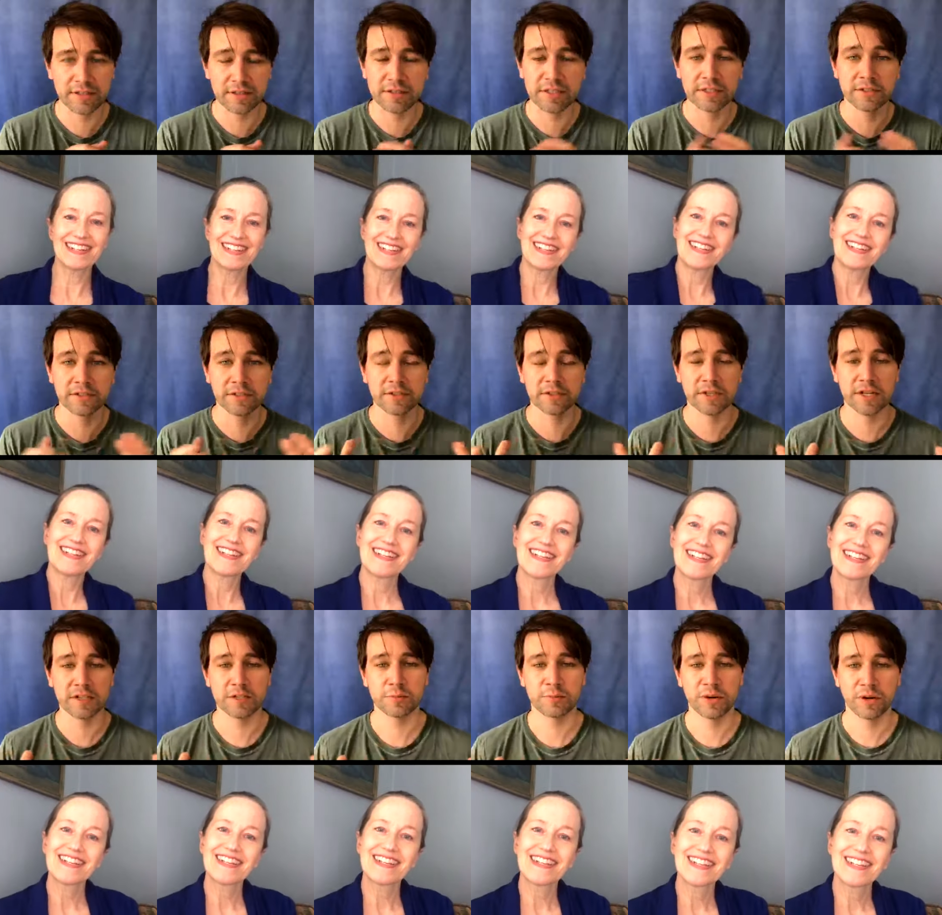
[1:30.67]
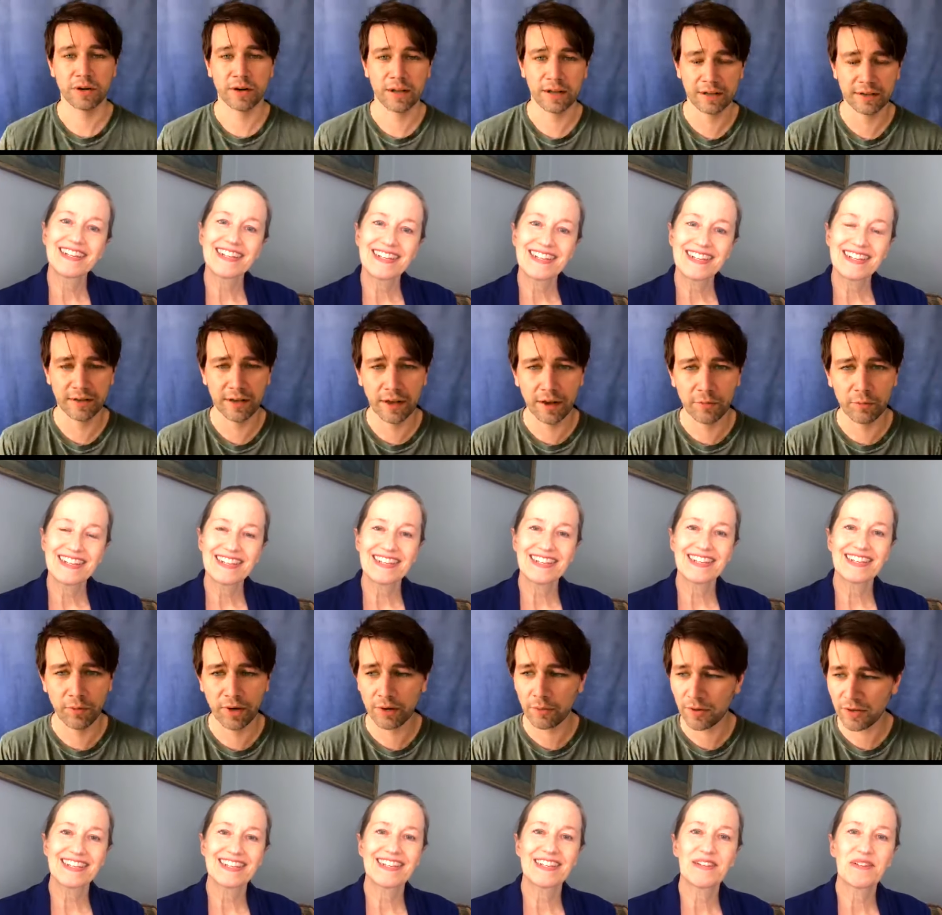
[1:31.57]
Speaker 1: and teaching Shakespeare. And
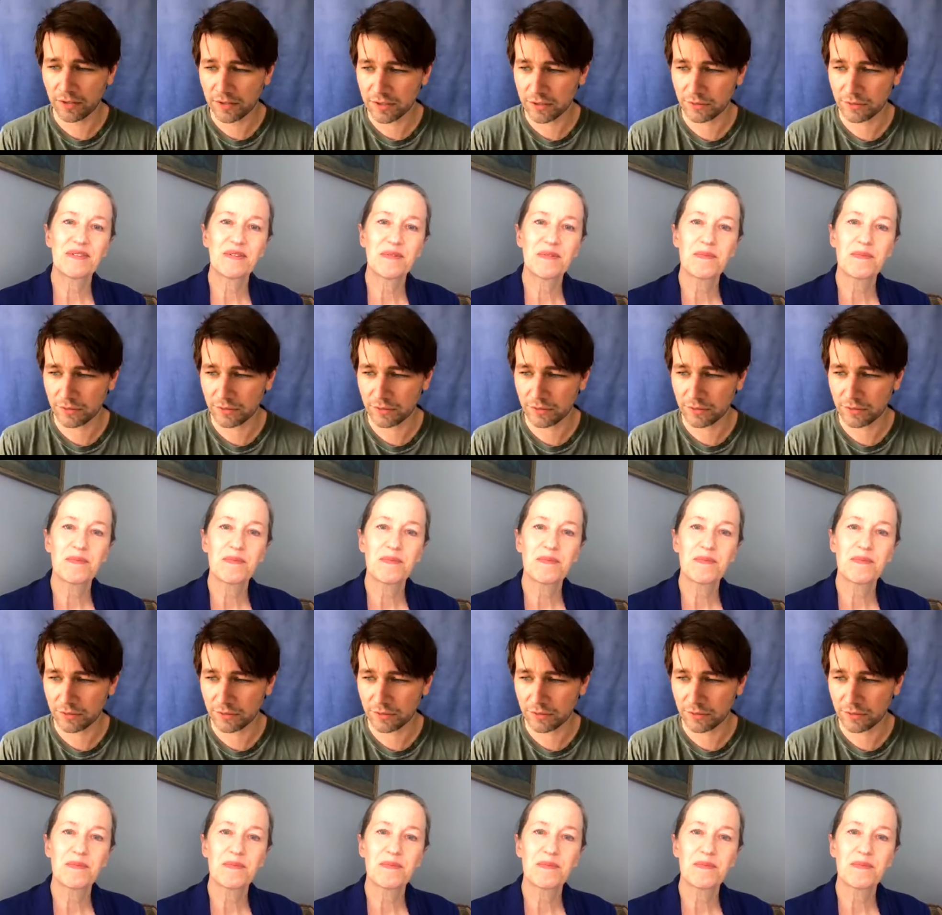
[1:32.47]
uh, why, why, don't